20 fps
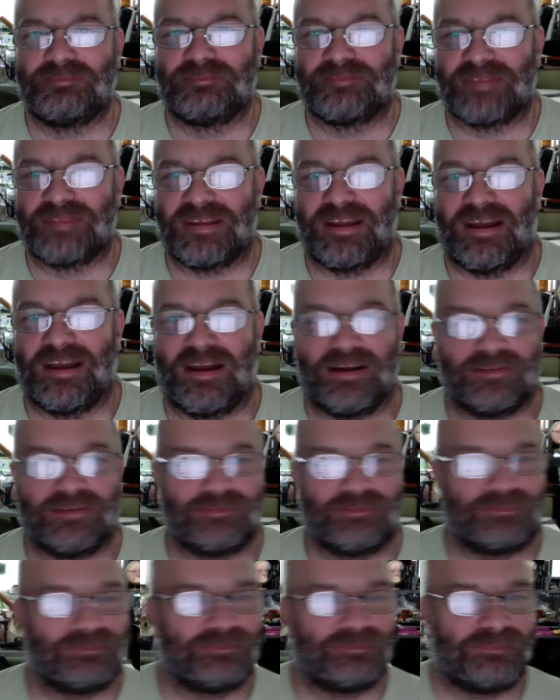Yeah.
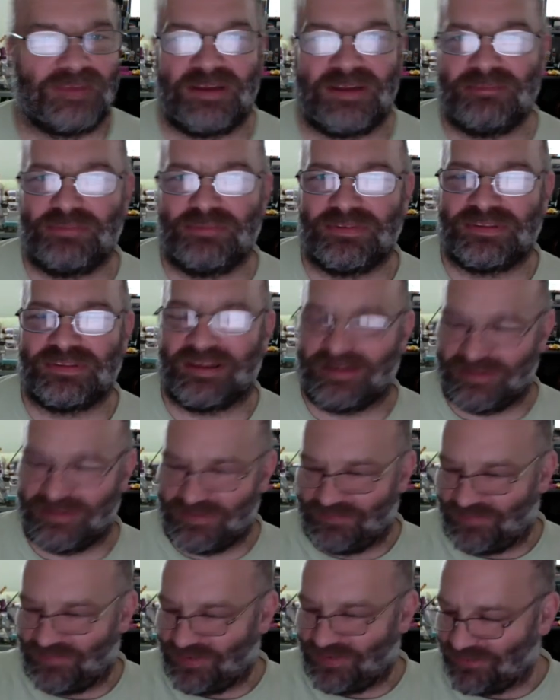I put that in a
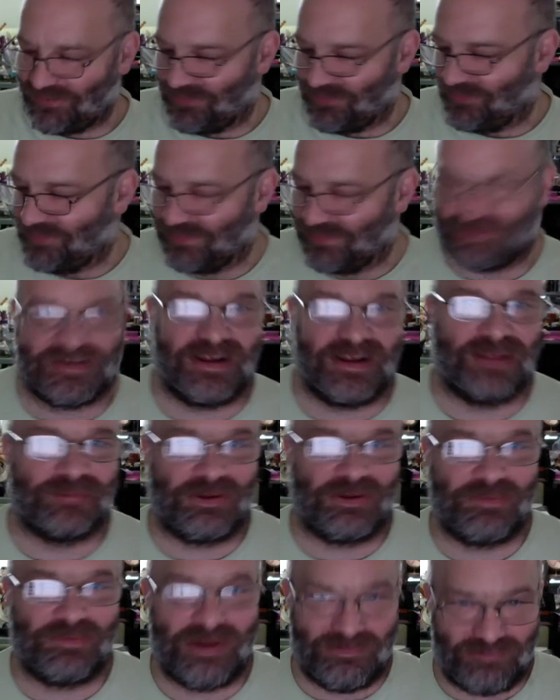video one time. I
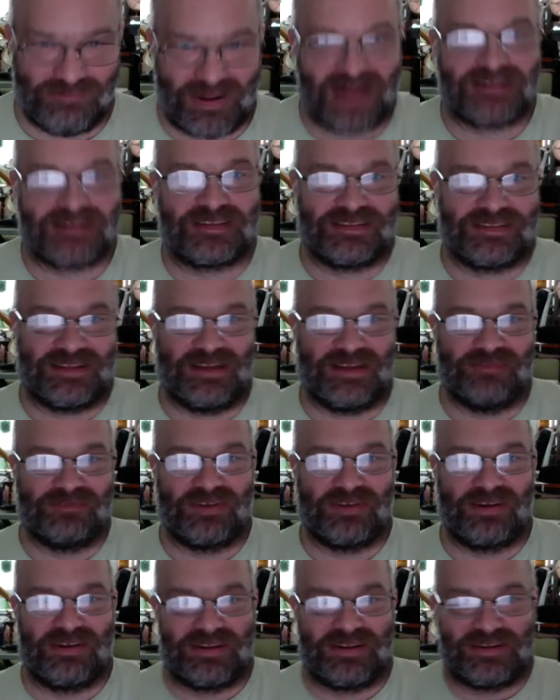went back to that
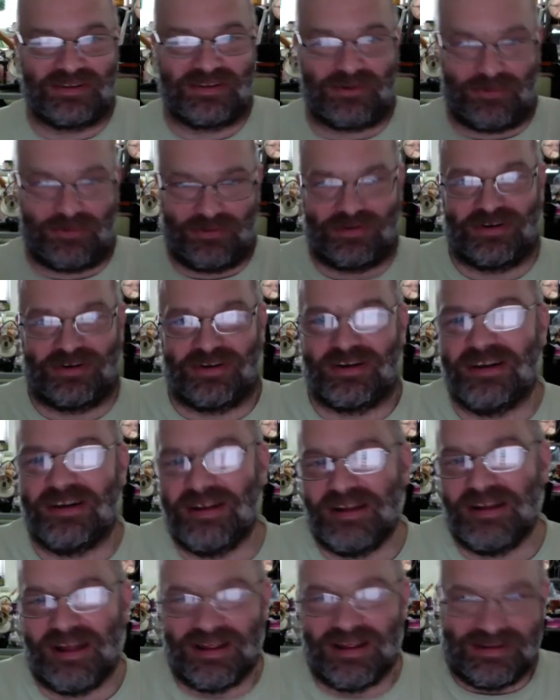very corner
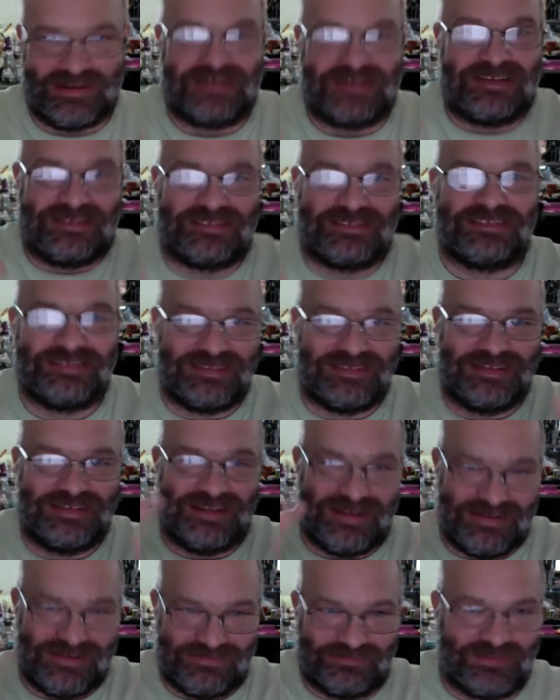and,
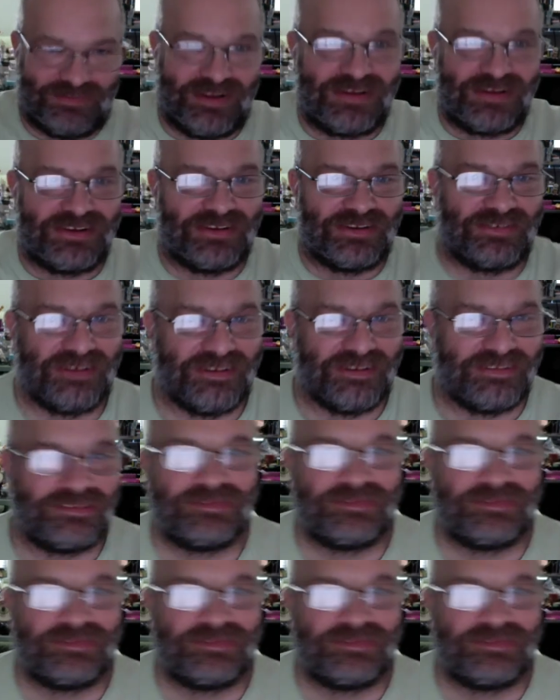and videoed it.